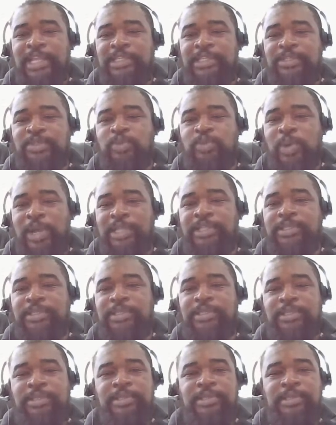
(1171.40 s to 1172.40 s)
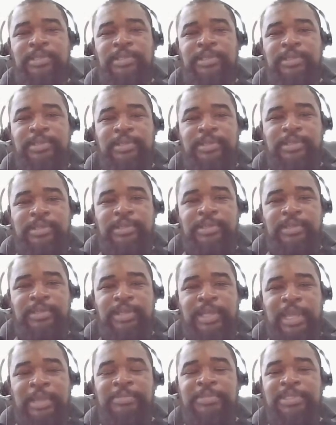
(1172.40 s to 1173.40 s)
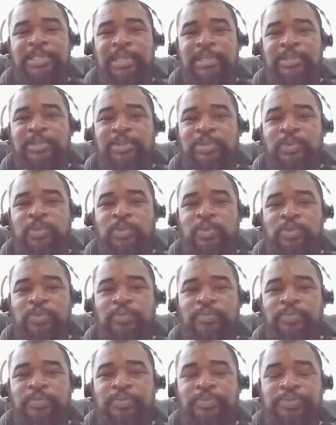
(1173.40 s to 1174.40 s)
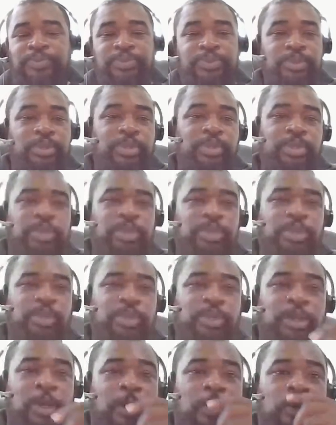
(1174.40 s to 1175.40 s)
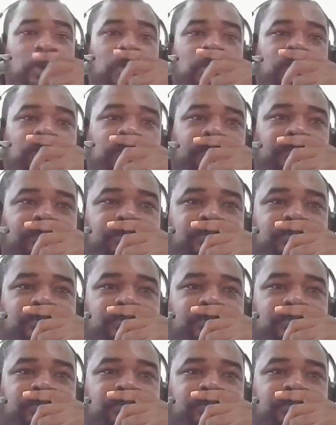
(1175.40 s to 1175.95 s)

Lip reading: That is what I'm saying to you. Now,